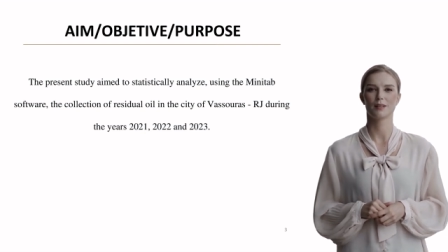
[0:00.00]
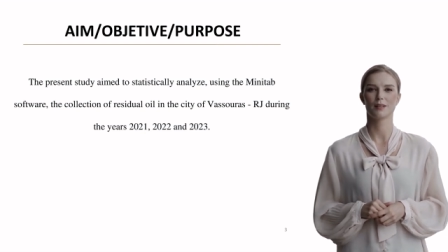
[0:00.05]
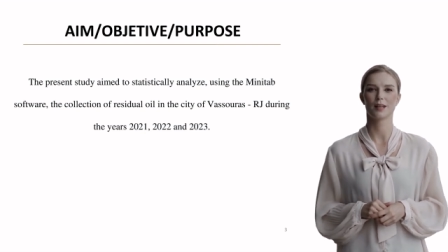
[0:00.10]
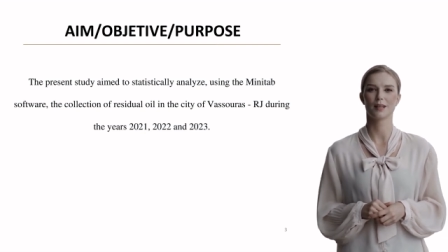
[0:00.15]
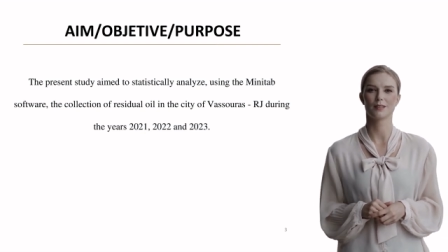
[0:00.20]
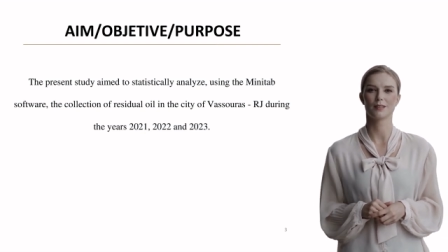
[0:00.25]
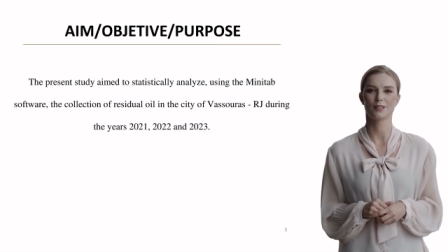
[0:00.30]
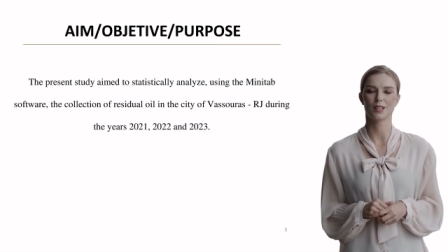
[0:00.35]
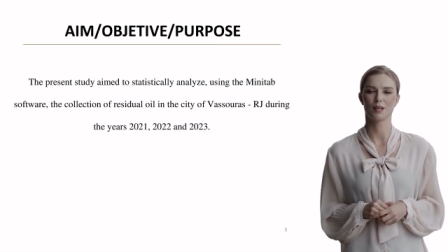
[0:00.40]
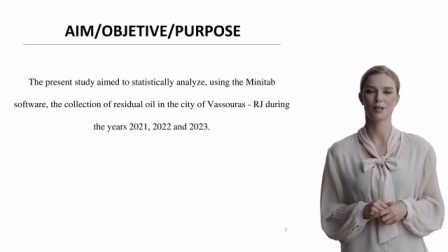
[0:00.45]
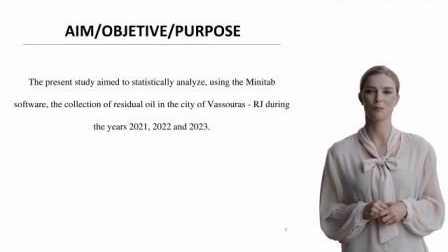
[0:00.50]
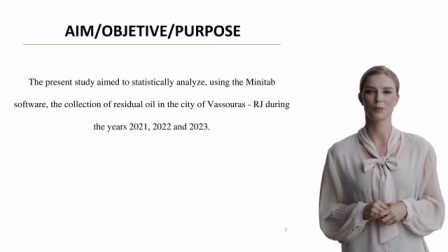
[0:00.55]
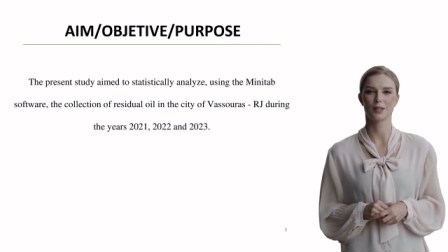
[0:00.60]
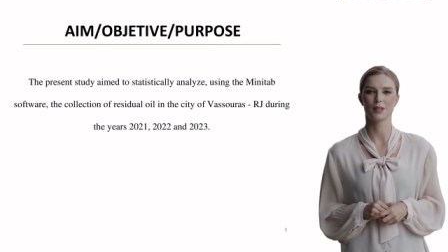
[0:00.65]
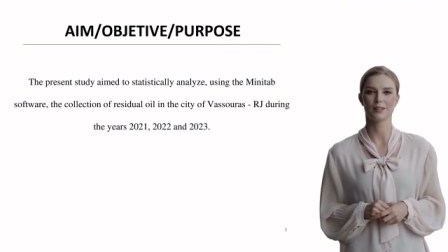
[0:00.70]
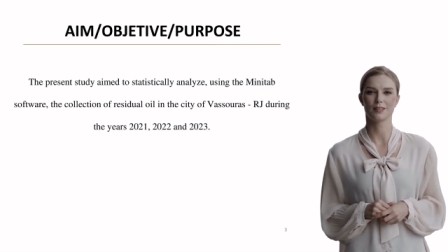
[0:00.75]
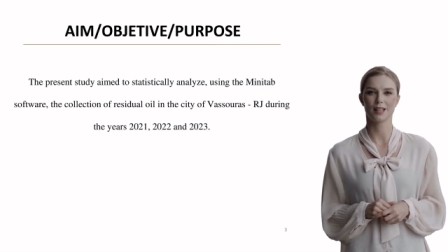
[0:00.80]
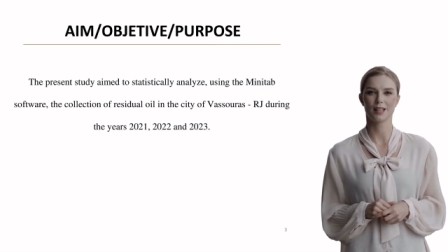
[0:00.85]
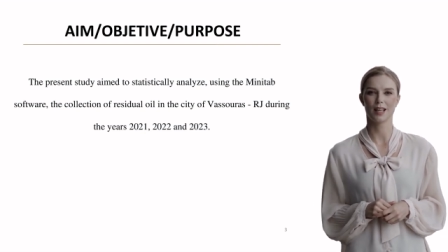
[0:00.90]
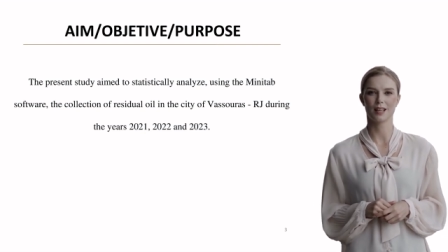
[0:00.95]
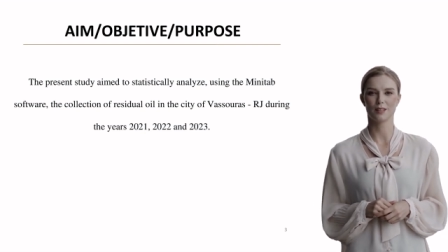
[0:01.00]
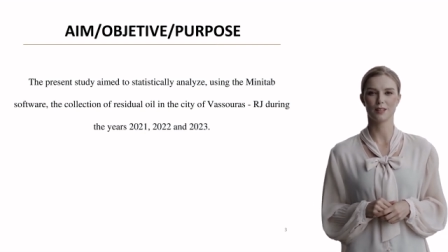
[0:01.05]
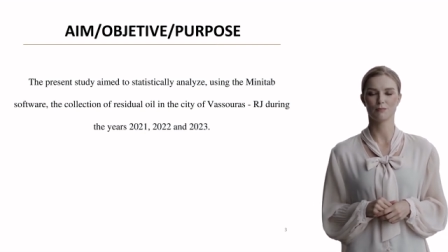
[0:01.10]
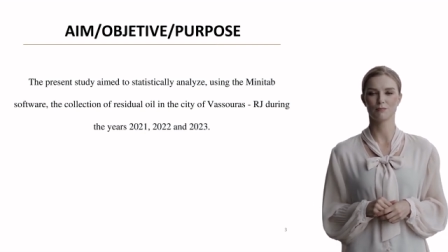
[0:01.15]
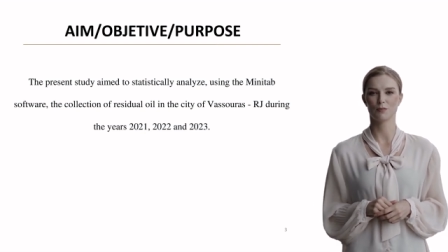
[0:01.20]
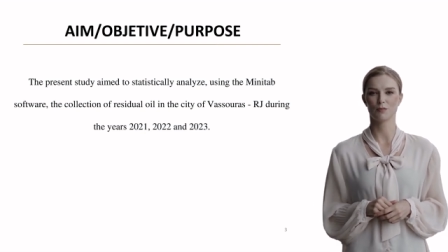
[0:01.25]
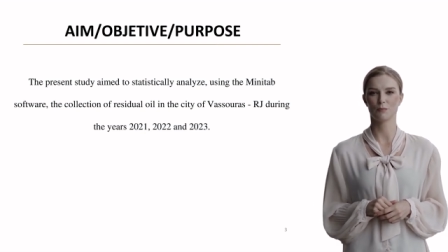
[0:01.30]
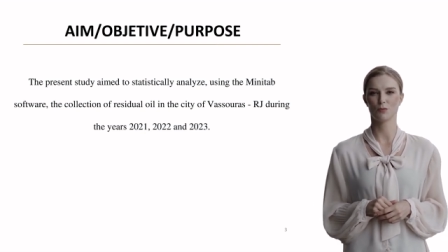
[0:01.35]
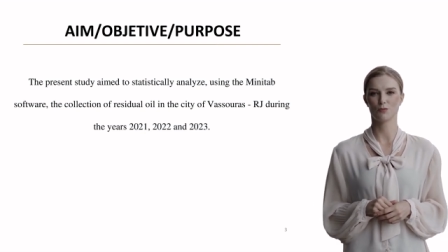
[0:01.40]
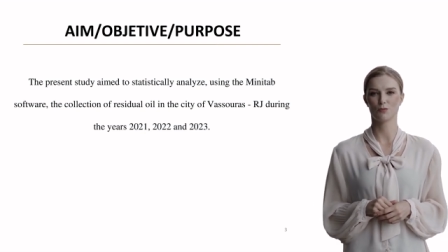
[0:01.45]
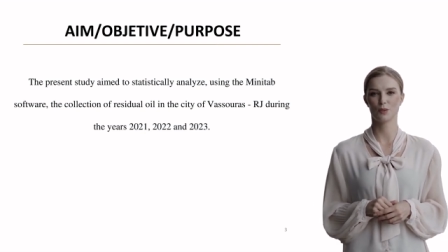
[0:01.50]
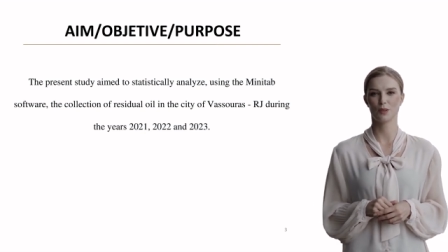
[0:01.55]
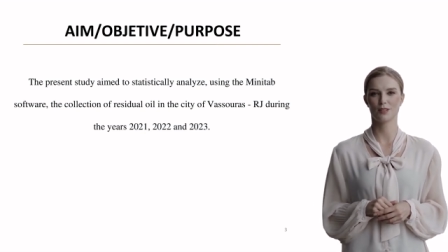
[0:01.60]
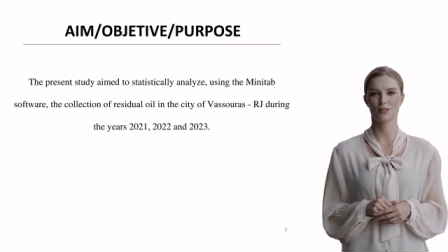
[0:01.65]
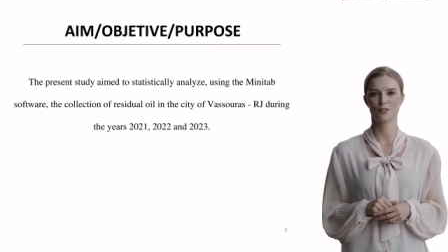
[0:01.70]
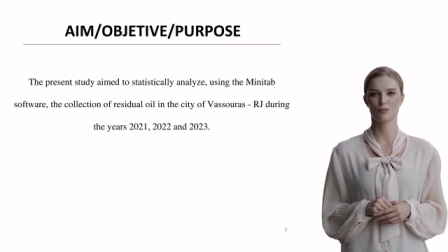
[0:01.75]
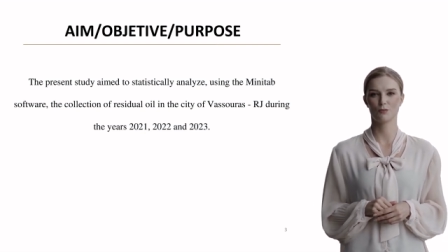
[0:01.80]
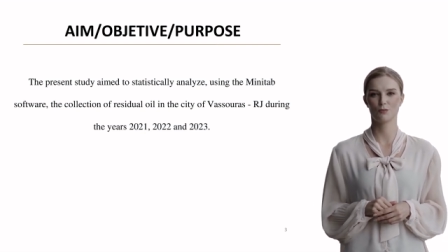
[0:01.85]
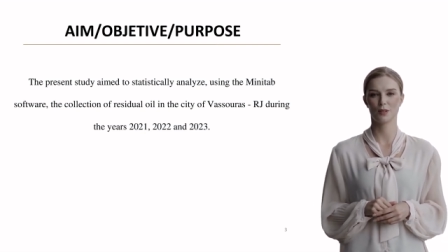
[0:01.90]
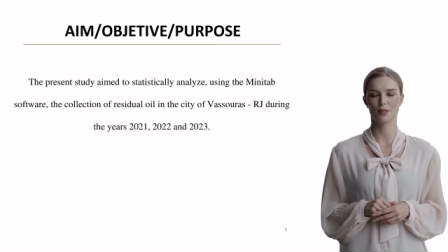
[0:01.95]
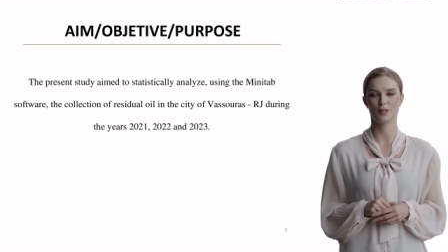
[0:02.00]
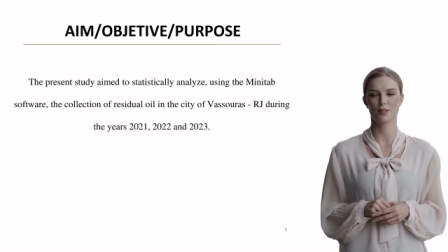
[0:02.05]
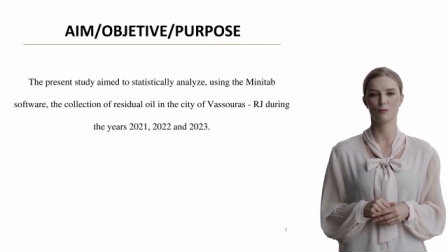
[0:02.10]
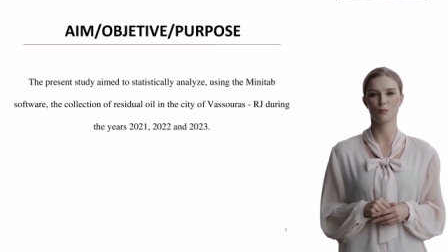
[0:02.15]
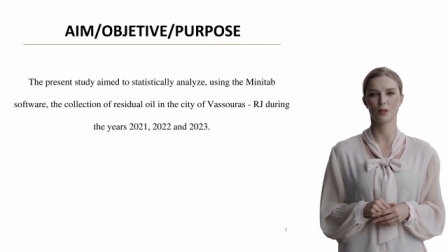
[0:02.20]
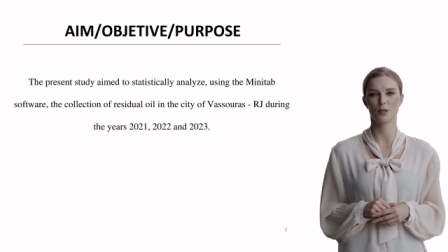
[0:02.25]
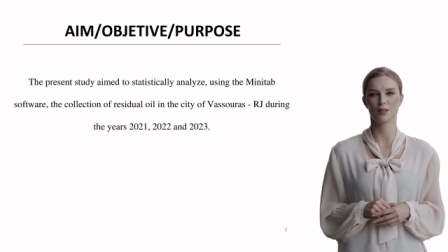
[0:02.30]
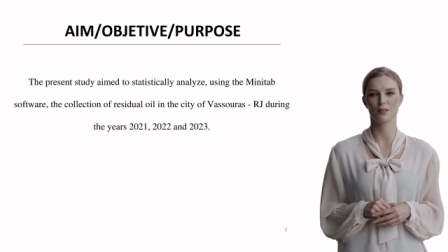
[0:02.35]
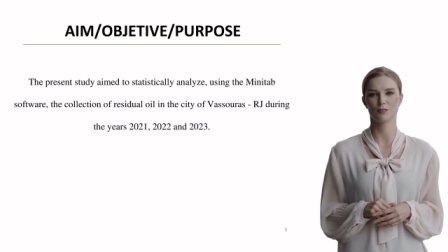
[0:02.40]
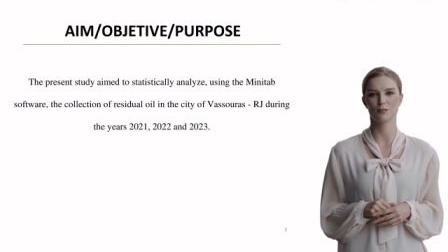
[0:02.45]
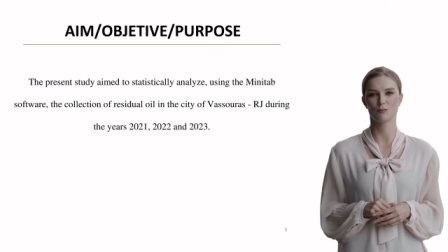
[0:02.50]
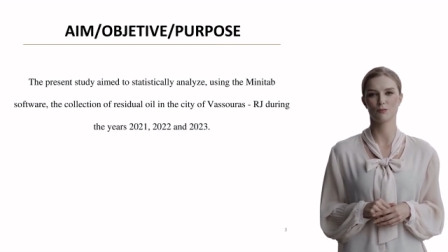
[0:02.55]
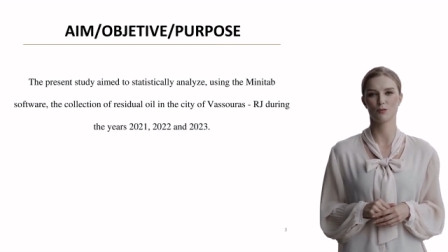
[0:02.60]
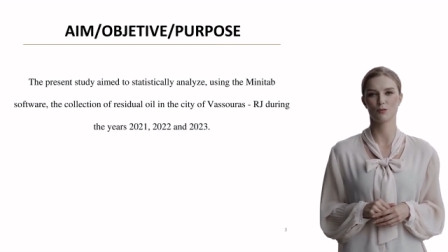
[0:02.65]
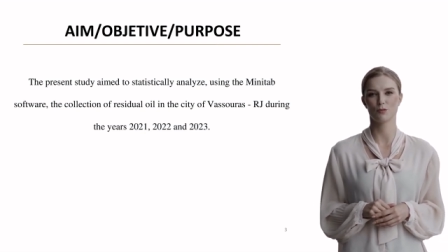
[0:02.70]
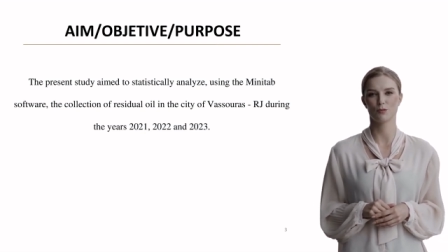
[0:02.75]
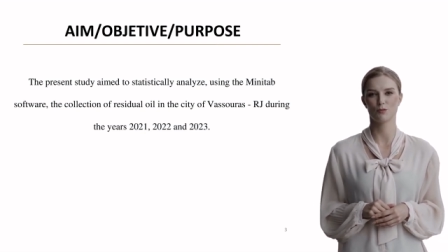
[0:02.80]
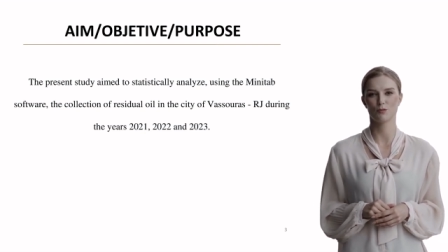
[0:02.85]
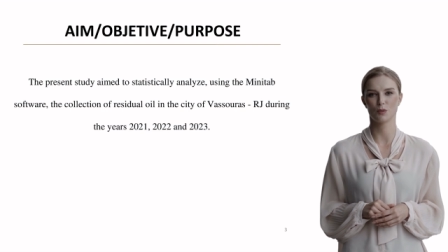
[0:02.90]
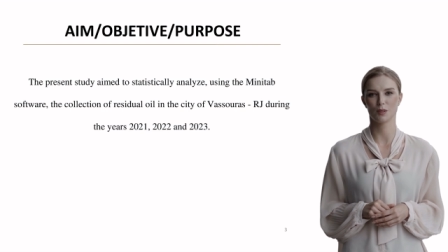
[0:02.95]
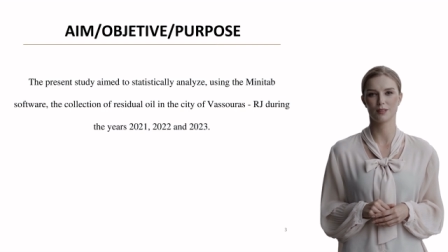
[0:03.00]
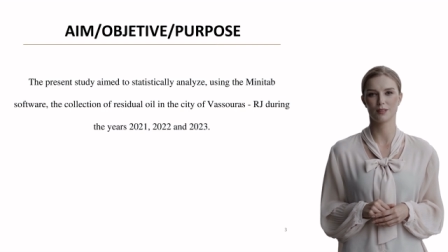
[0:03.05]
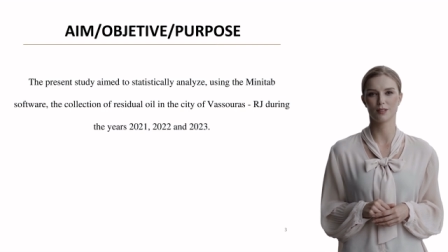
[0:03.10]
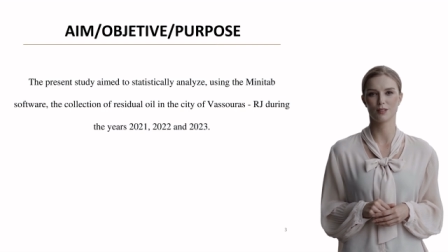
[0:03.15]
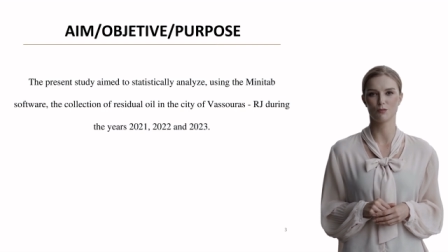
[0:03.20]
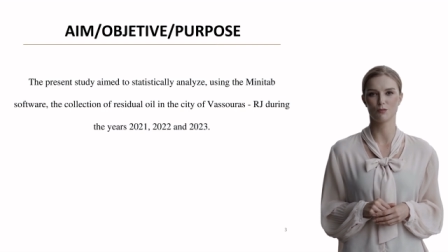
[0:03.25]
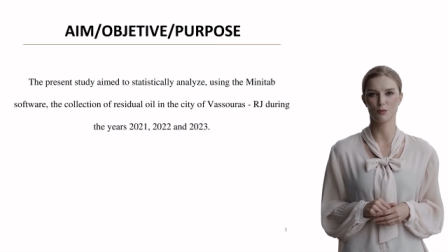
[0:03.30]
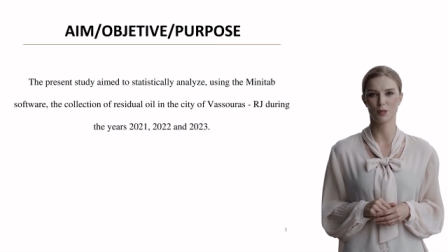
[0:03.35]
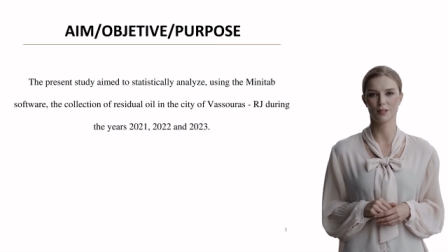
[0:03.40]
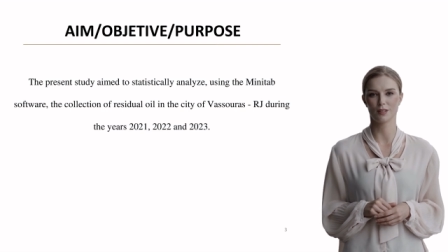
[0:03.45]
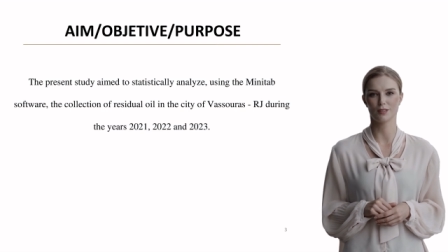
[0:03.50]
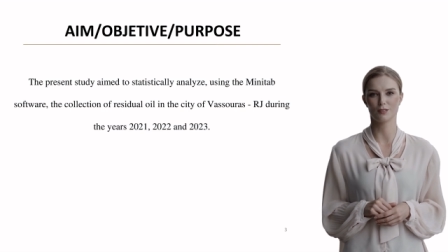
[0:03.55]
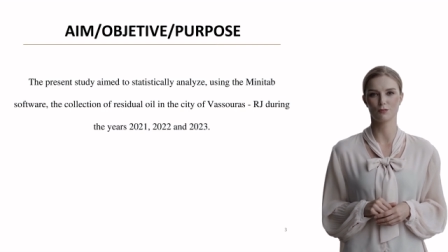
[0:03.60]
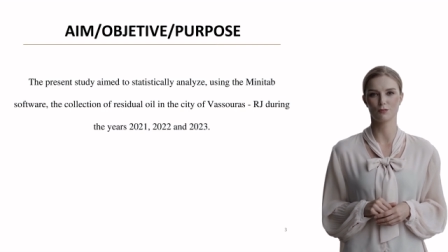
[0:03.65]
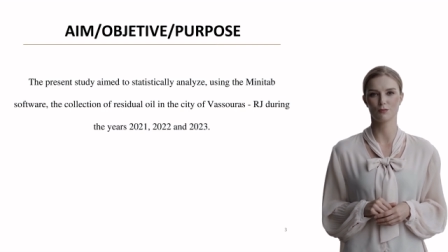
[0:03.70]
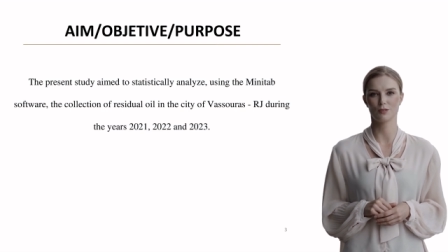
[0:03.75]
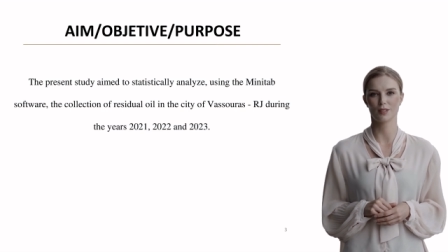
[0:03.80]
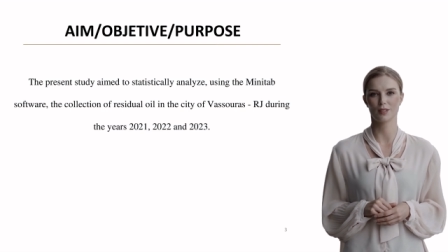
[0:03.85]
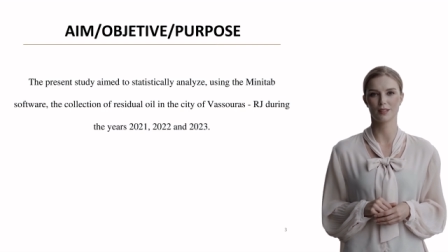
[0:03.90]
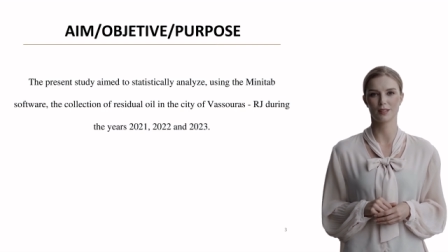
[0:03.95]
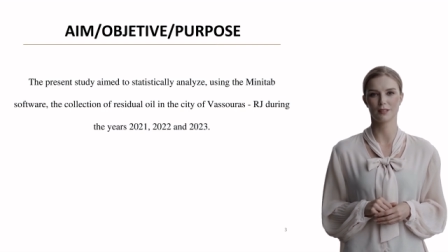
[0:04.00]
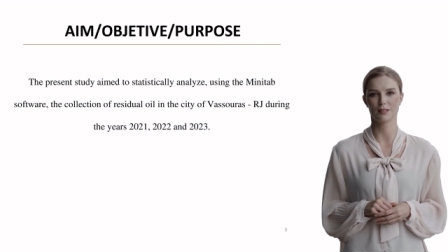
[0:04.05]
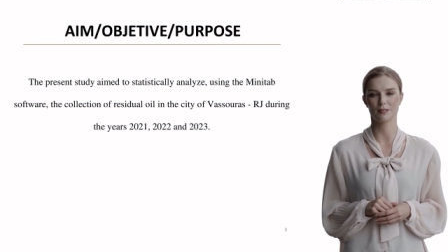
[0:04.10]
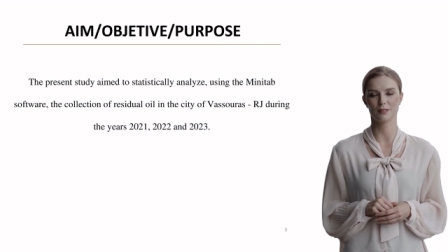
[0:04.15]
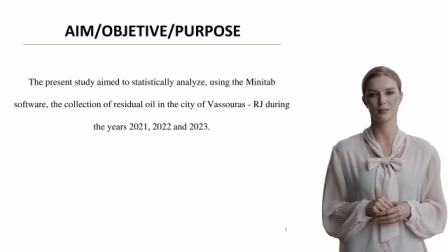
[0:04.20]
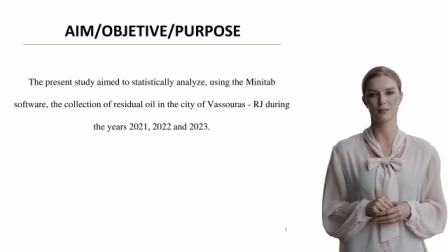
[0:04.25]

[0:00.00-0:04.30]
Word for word: examining data from 2021 through 2023.